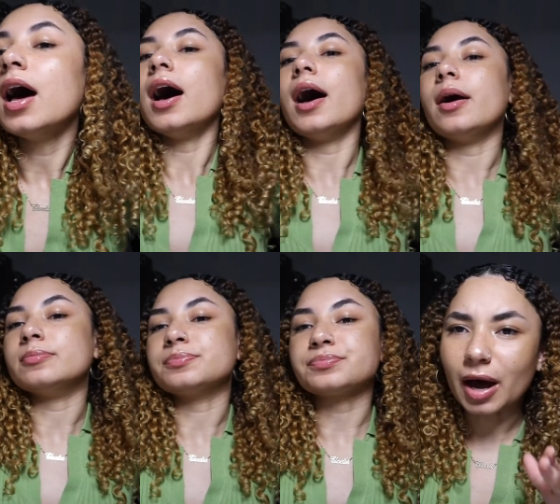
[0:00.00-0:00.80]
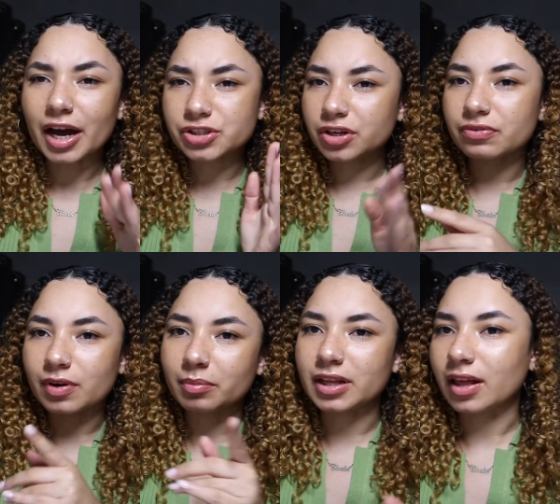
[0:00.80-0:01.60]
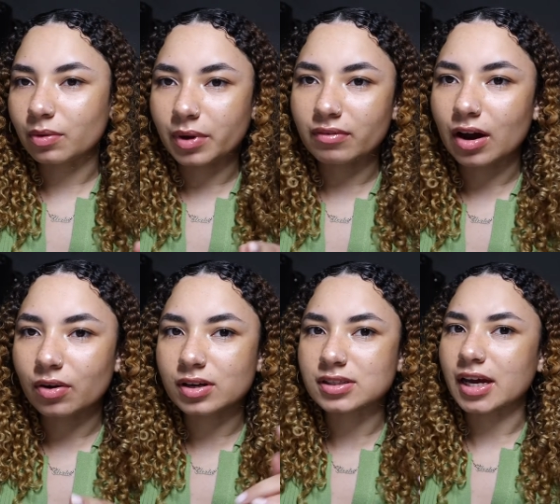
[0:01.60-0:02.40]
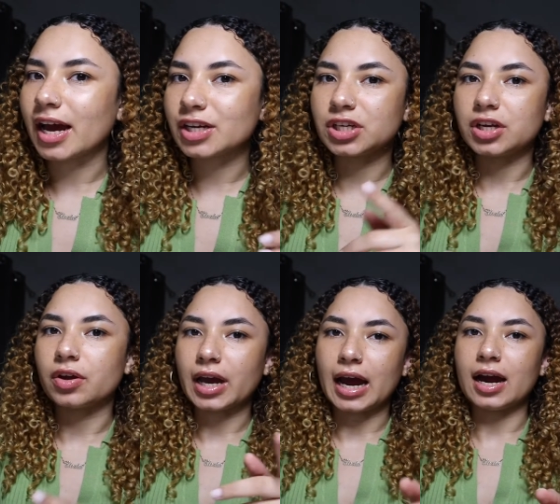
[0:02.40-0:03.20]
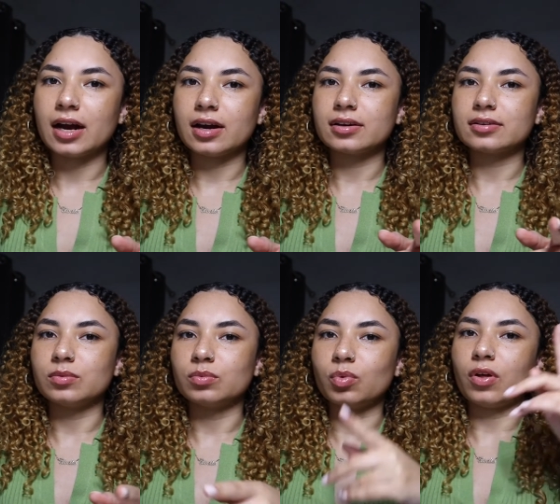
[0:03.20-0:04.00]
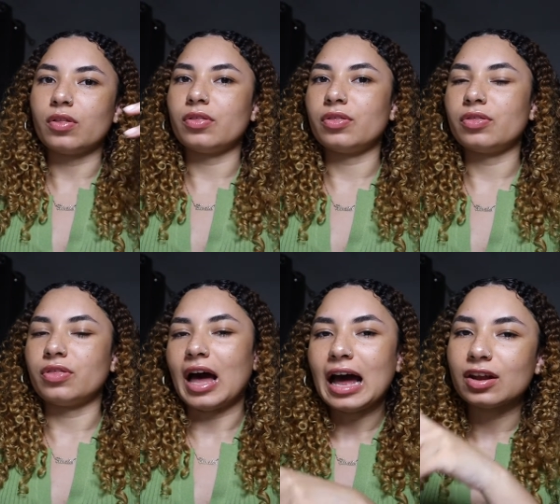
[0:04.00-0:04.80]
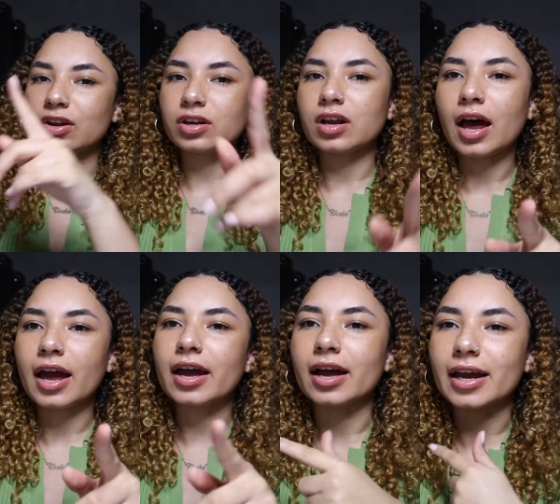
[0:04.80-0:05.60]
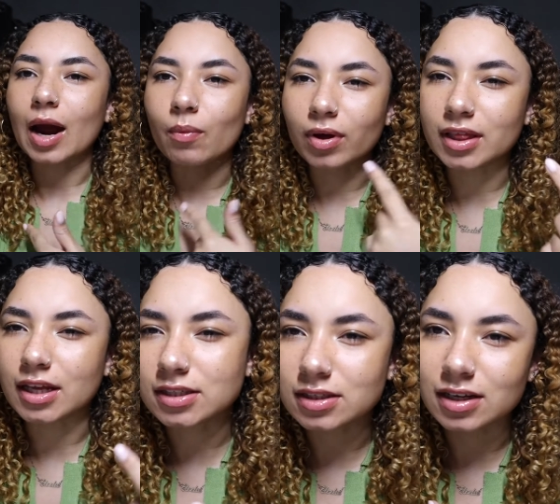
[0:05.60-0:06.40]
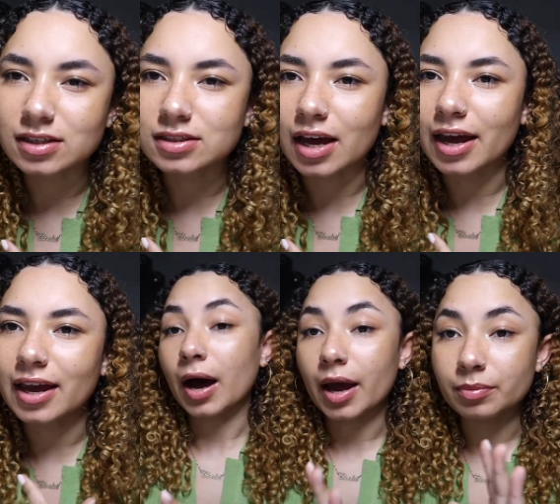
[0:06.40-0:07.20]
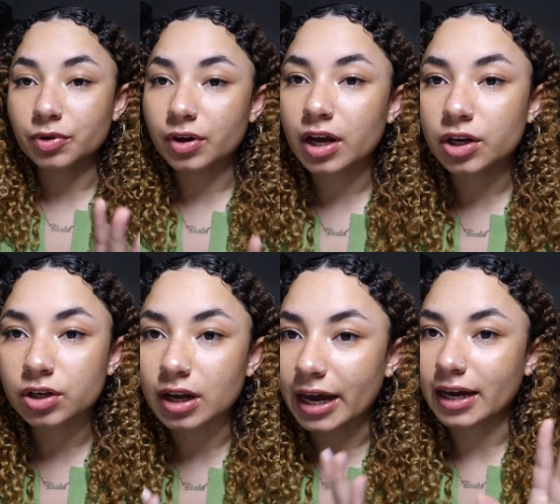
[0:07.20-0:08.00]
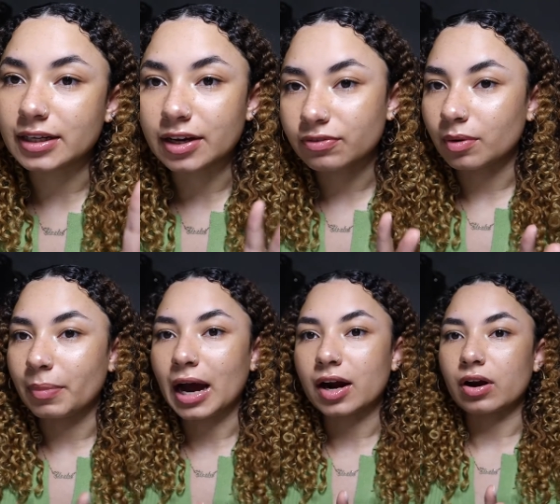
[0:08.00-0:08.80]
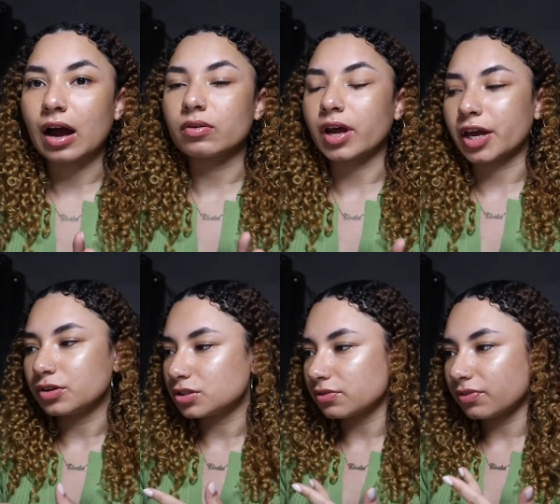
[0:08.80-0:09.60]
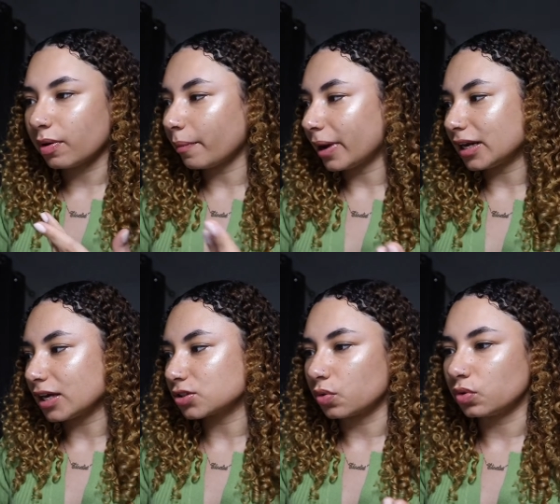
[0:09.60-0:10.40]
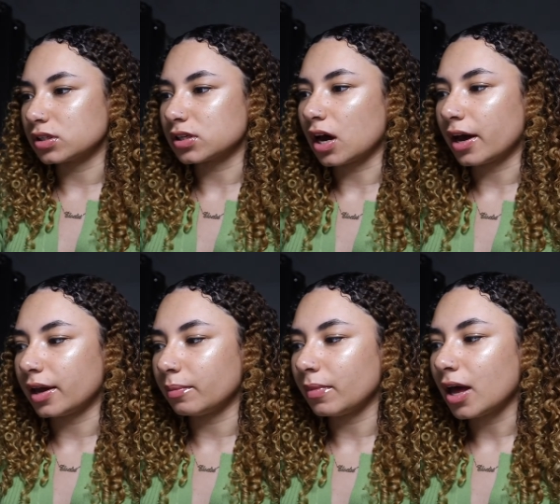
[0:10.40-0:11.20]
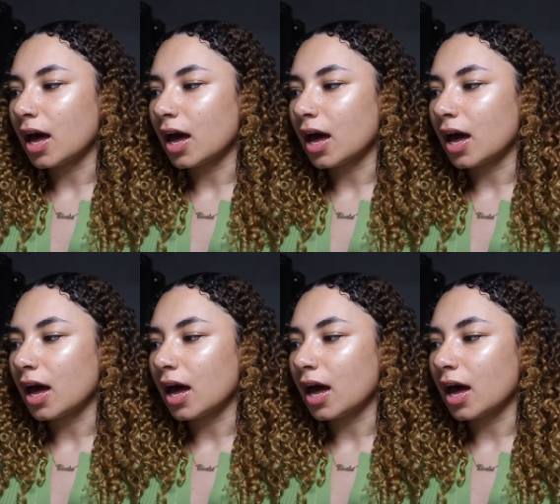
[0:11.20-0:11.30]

Um, but I should have filmed it the other way around because I actually don't care what that look like i care what this looks like but i'm doing in like a different background i used to film on my desk all the time